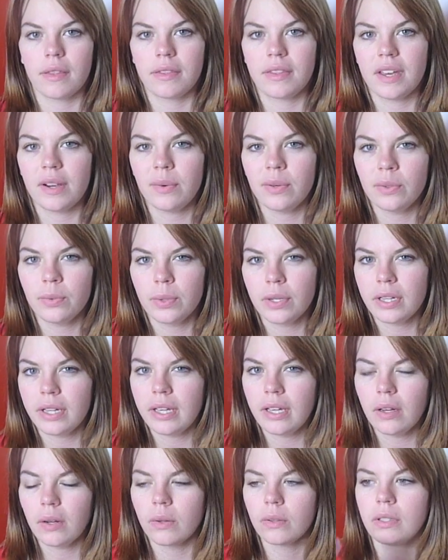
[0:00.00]
There were
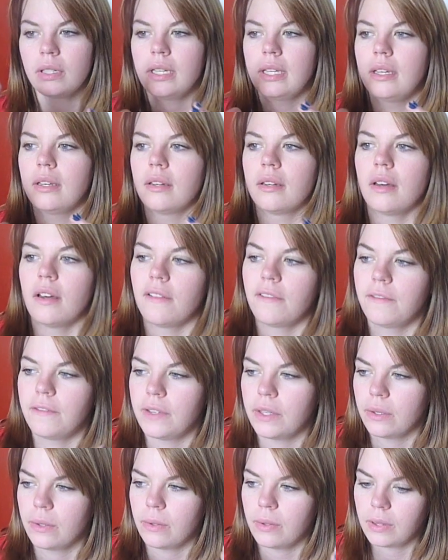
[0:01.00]
really only a
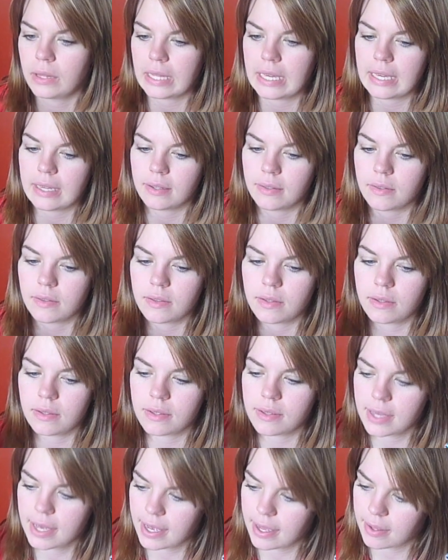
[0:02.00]
few things
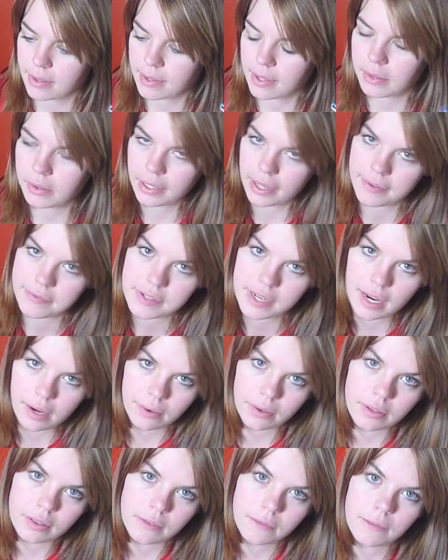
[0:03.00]
that they'd left
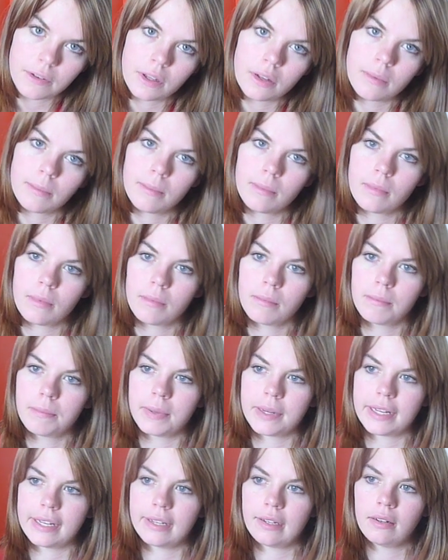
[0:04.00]
out in the film,
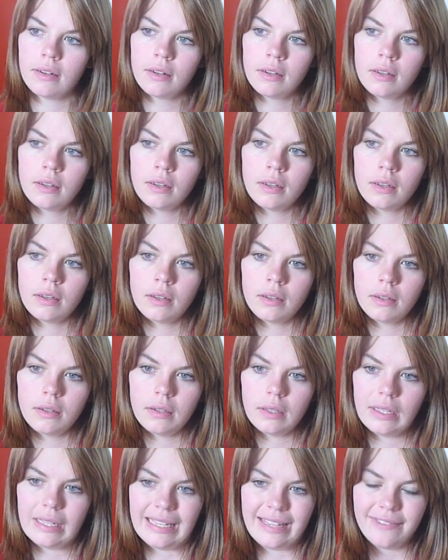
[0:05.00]
but
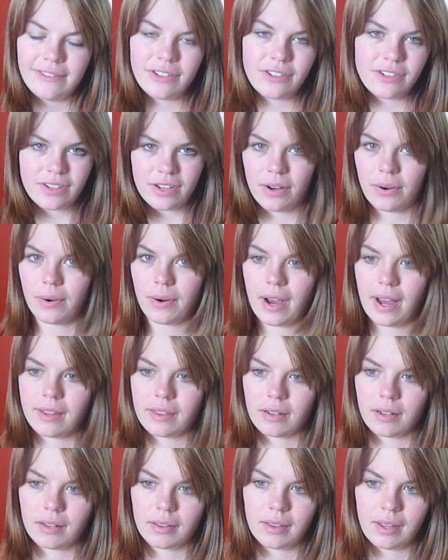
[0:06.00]
even so, I
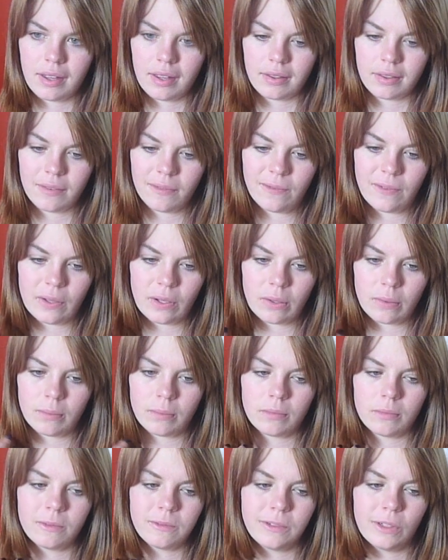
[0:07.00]
thought that the
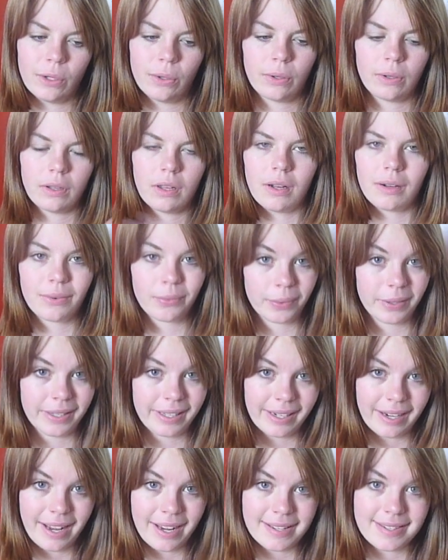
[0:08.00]
film flowed along
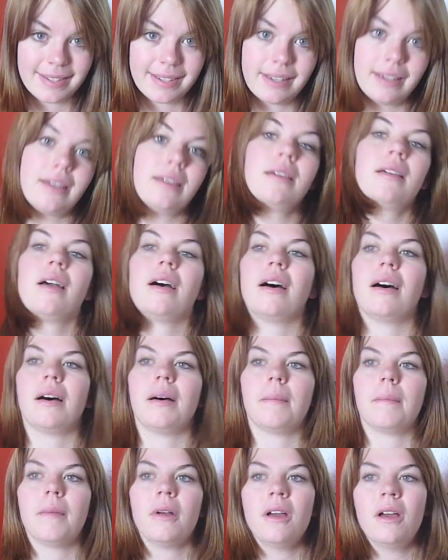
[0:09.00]
really nicely.
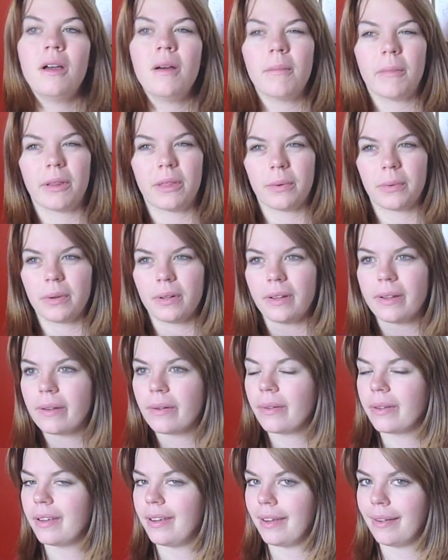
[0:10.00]
But there were really
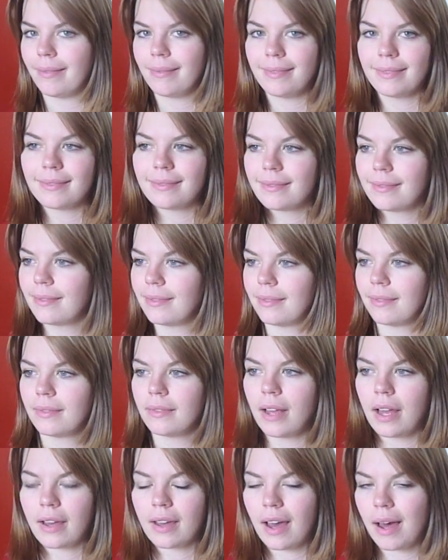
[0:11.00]
only
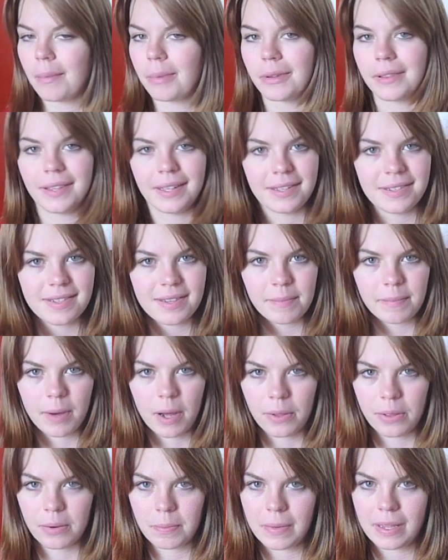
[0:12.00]
a couple things that
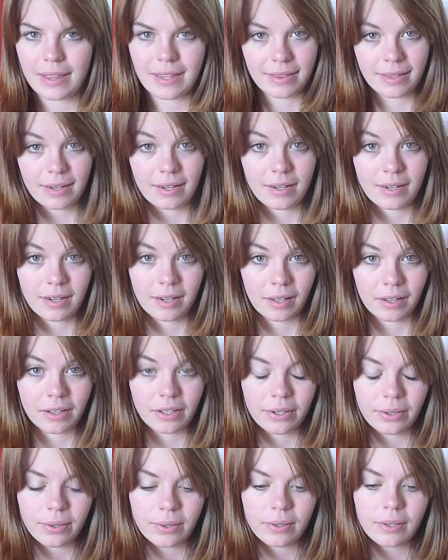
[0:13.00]
bothered me that they didn't
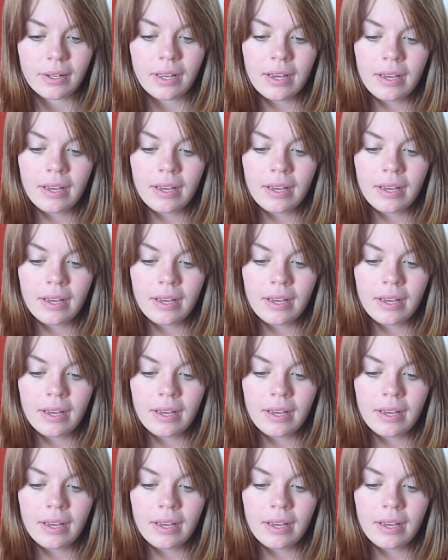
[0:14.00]
include.